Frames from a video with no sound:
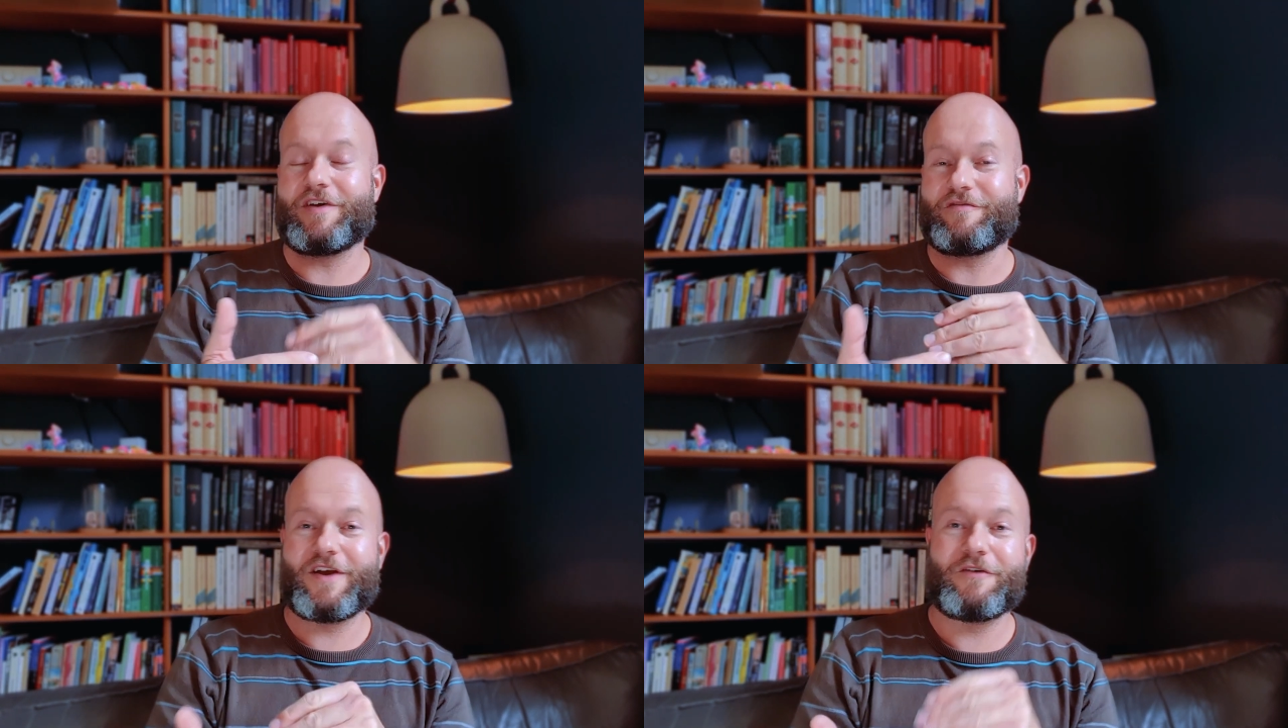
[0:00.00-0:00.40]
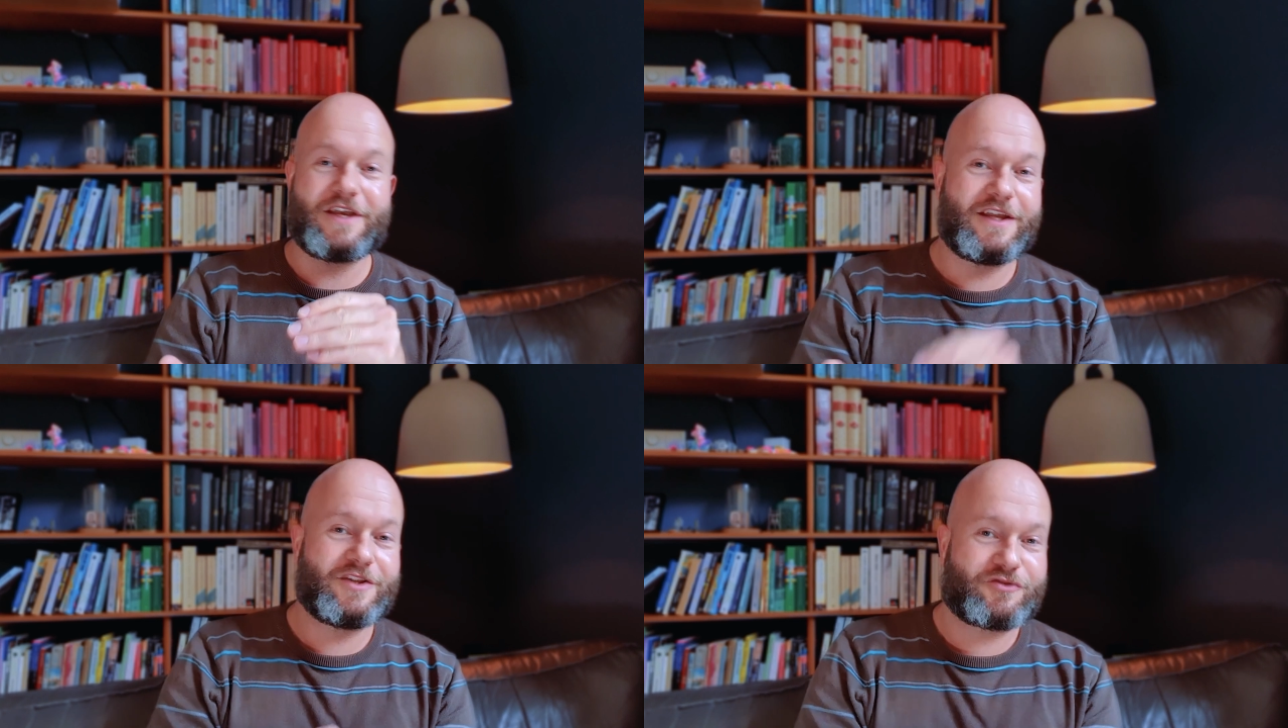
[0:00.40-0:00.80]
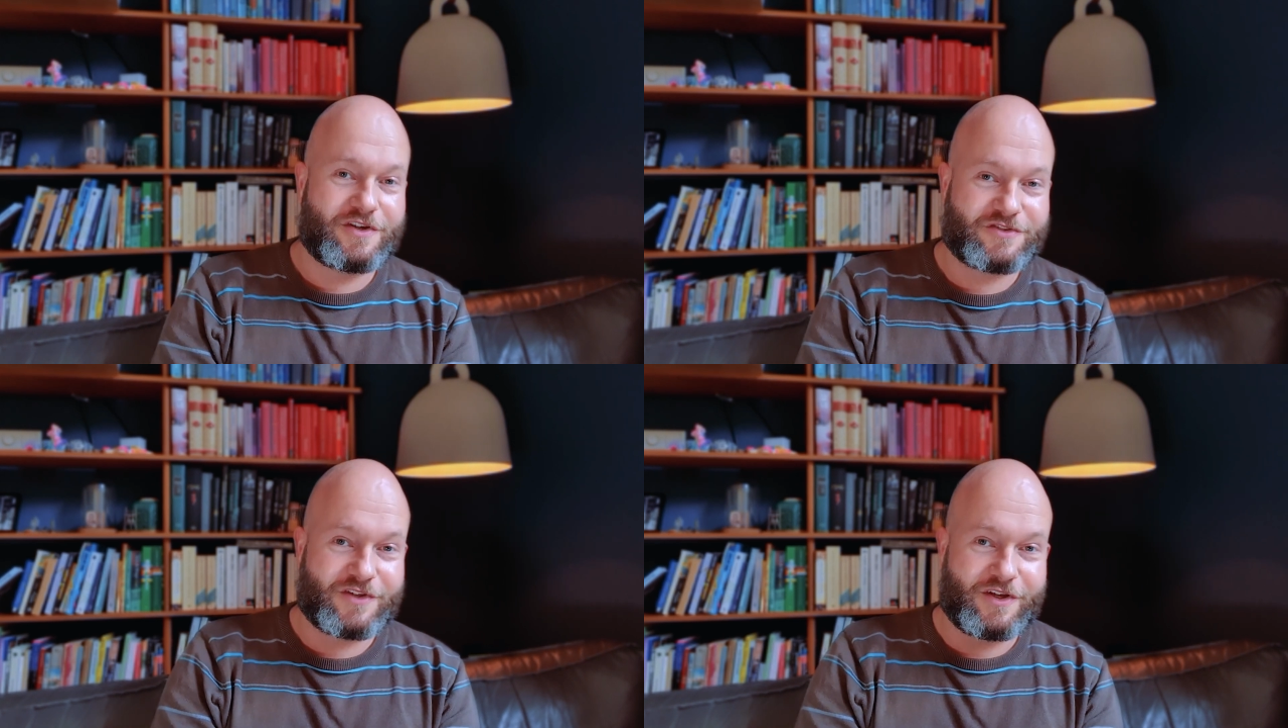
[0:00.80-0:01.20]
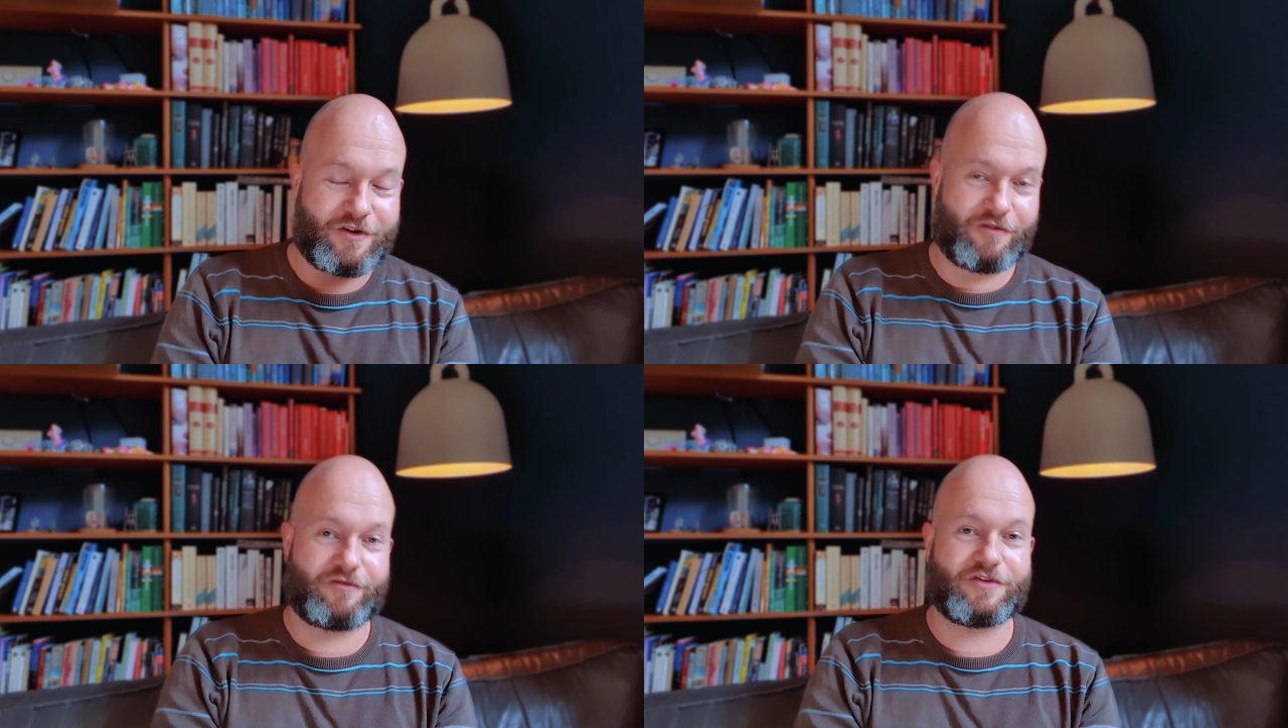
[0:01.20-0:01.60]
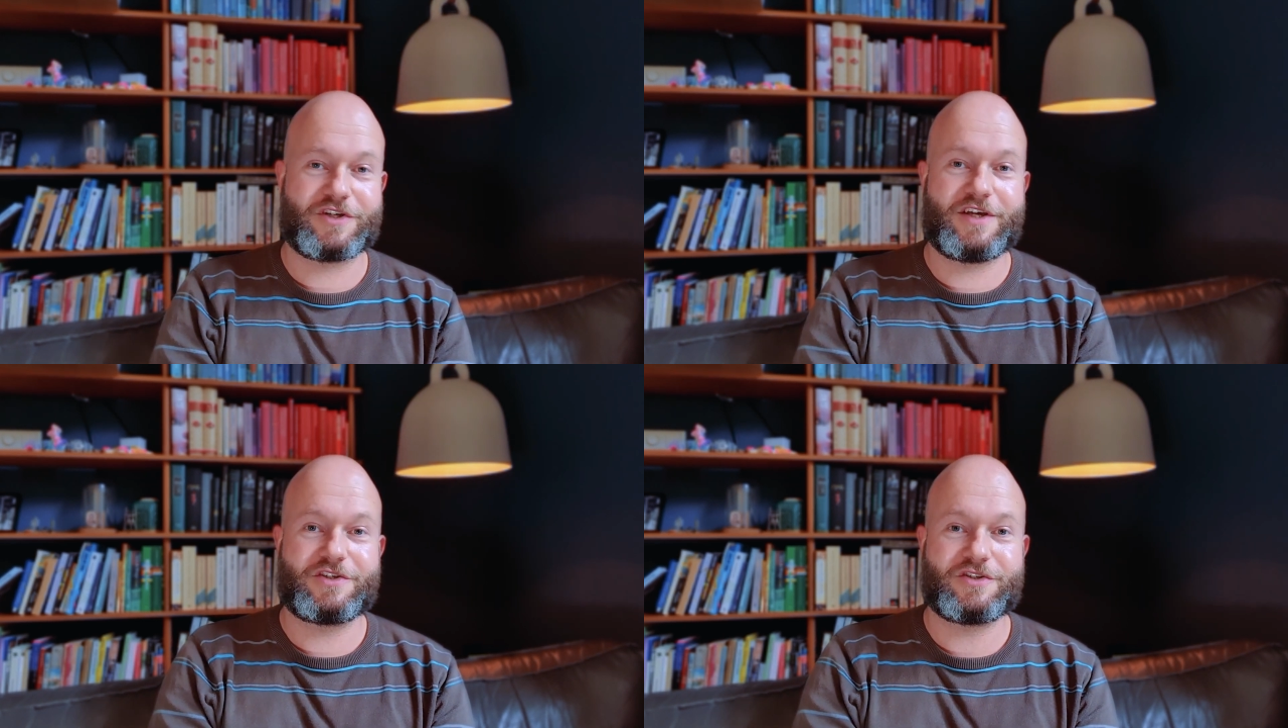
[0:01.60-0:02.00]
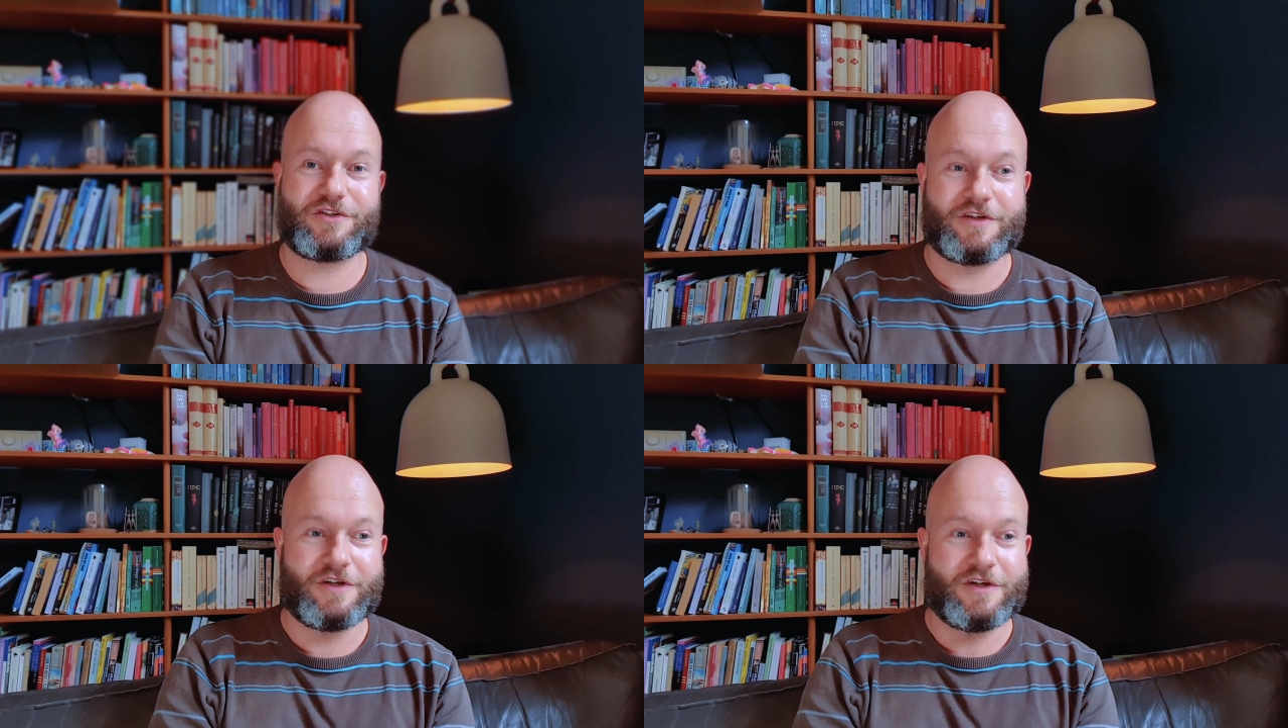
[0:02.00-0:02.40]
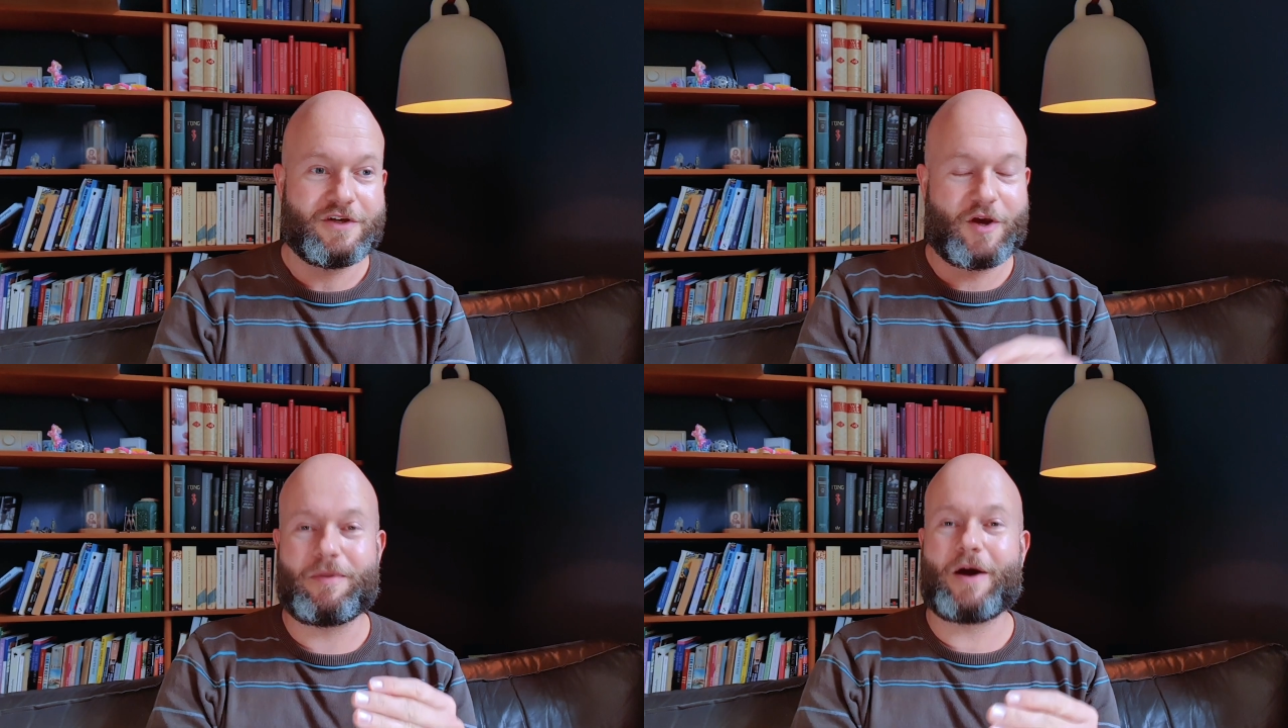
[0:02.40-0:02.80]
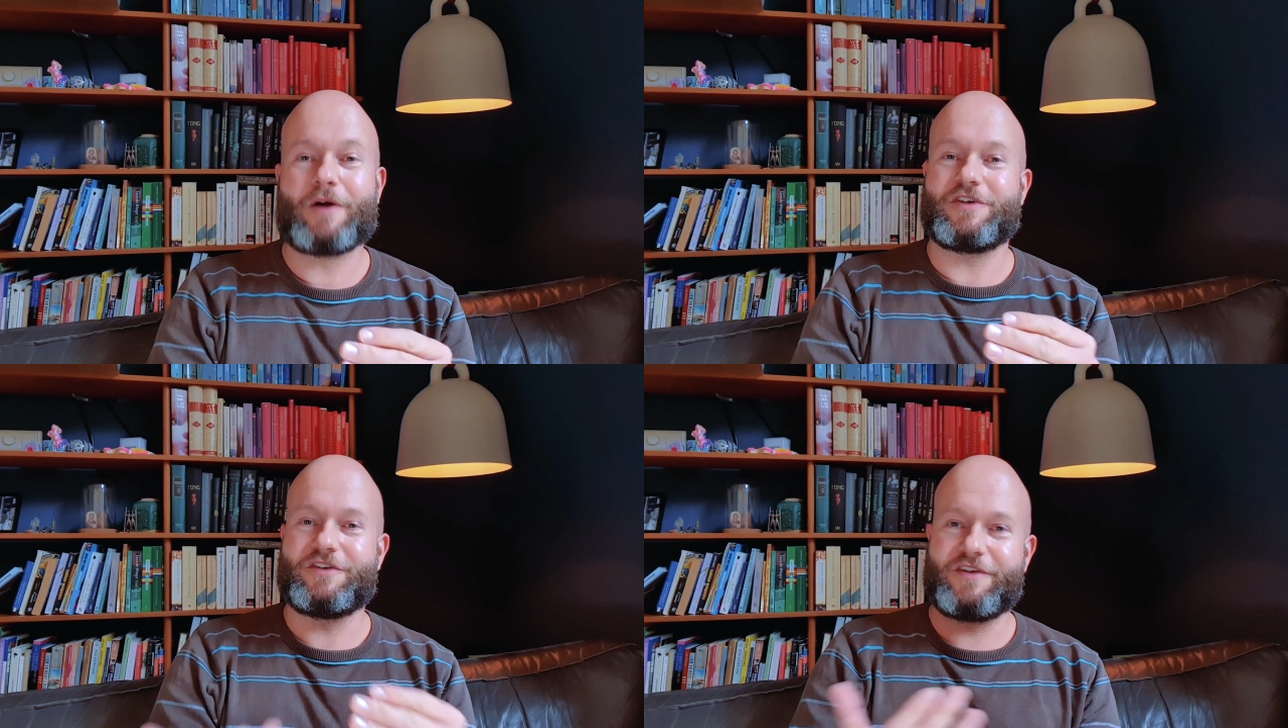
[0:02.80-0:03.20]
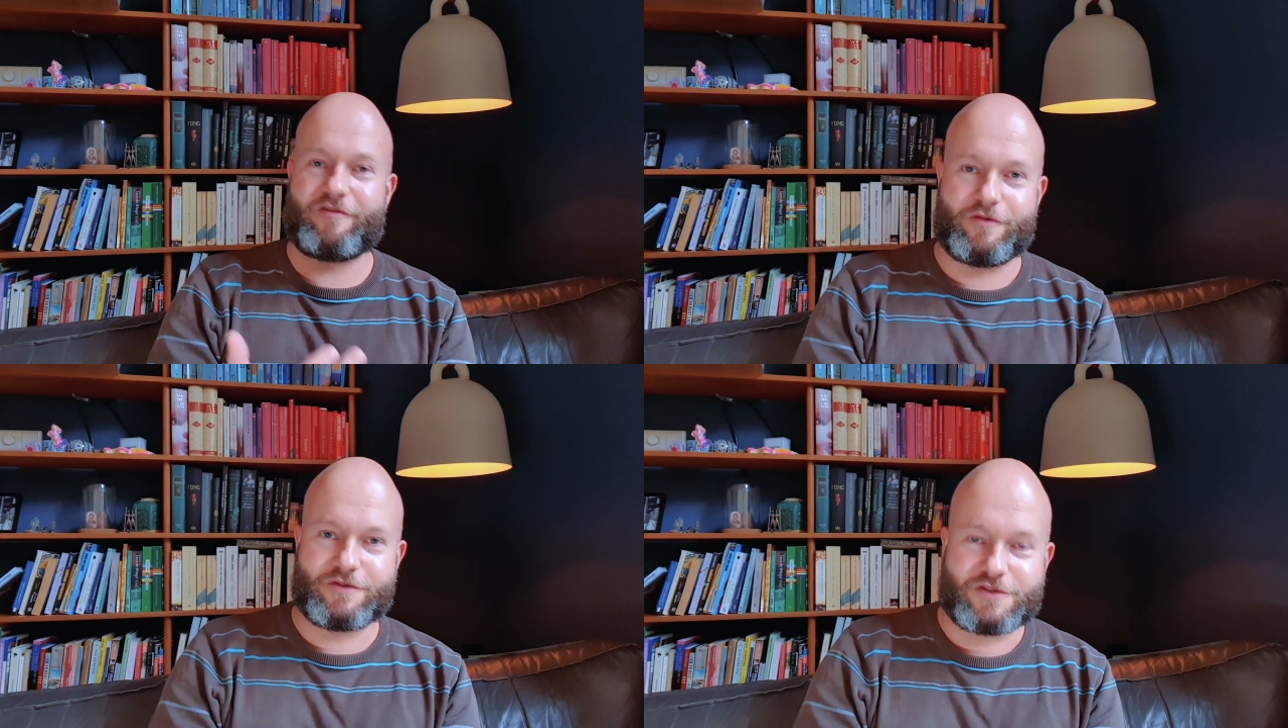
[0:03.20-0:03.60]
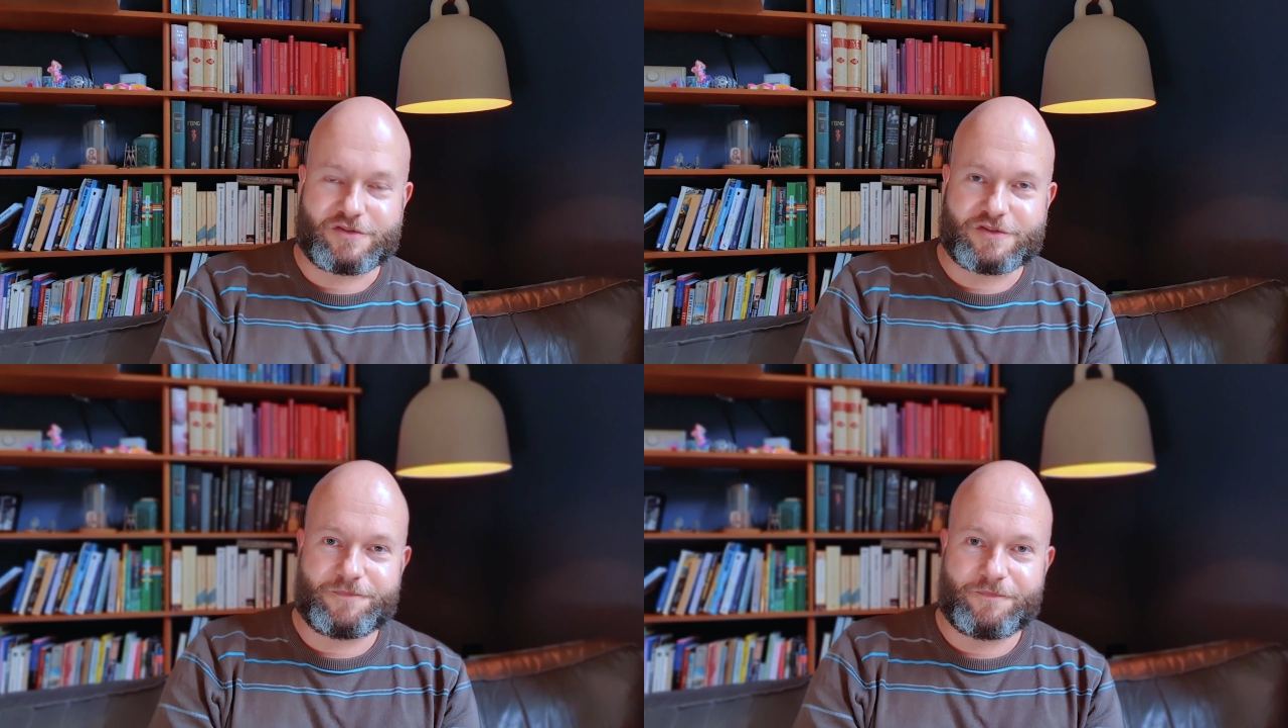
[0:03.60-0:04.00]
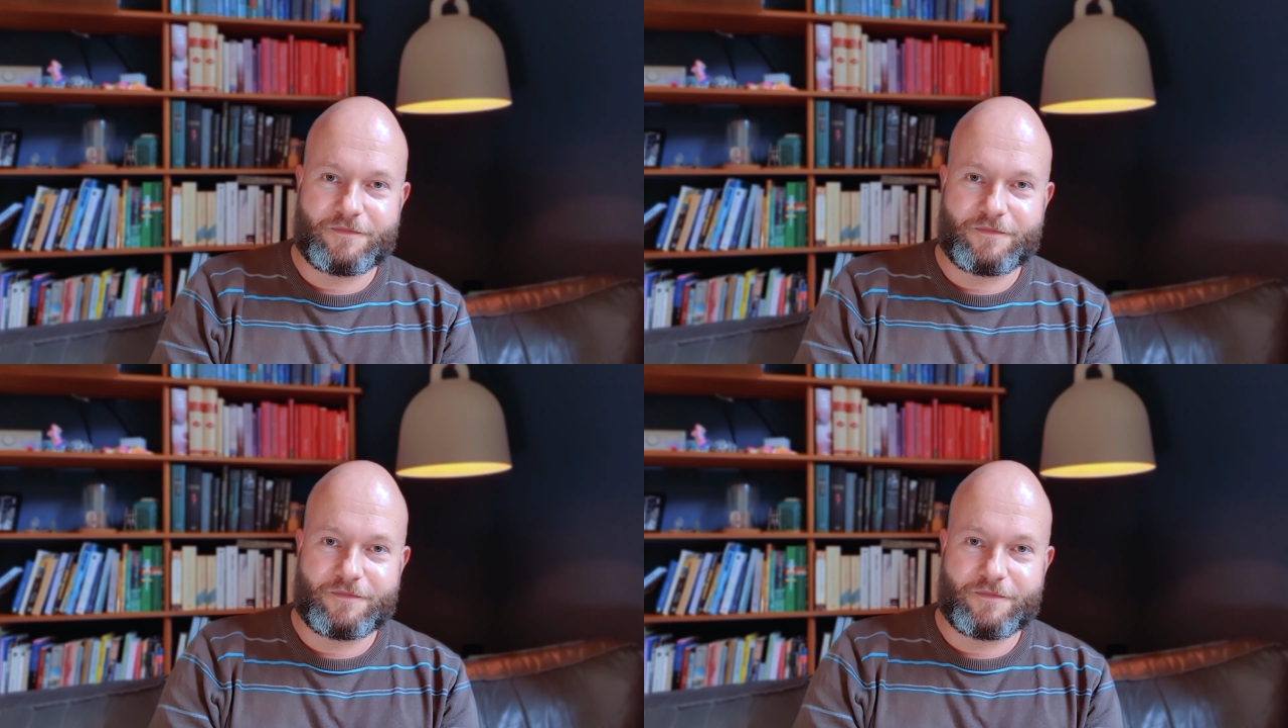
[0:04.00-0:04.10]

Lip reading: a very interesting conversation about the differences.